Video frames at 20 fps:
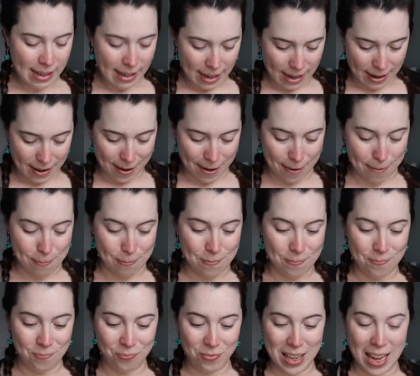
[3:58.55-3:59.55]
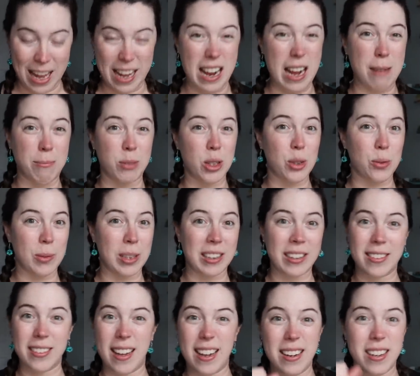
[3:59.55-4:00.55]
Um, and I'm just really
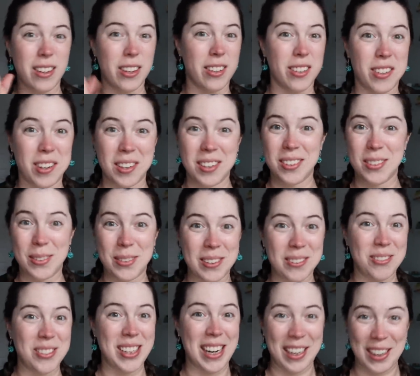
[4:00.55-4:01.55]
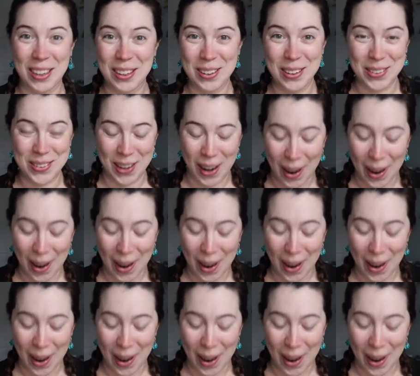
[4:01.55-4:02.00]
excited to start sort of checking those